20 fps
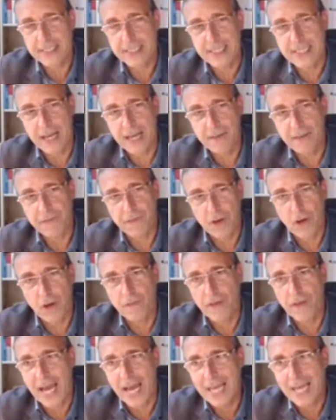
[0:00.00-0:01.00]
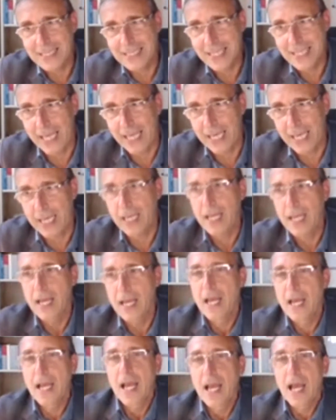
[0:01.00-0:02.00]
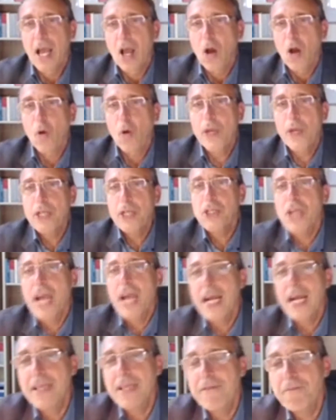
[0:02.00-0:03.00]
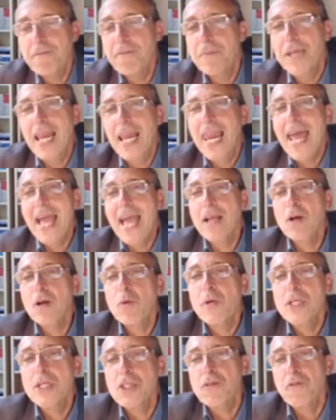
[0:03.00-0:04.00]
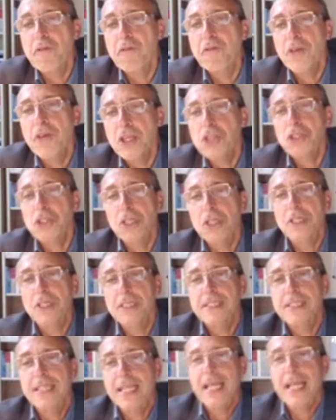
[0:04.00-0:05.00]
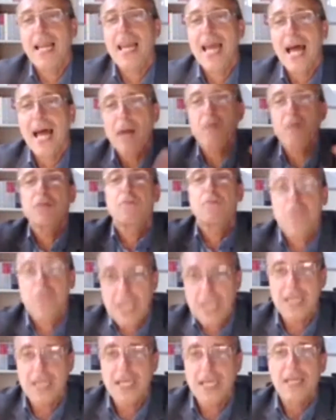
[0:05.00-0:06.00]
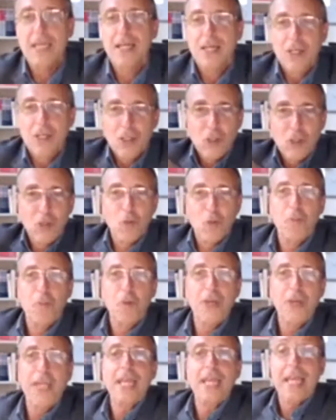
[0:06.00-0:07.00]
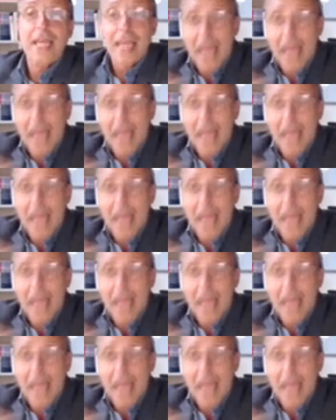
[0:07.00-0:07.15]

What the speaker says: stuff of asking which are the language features that allows me to bring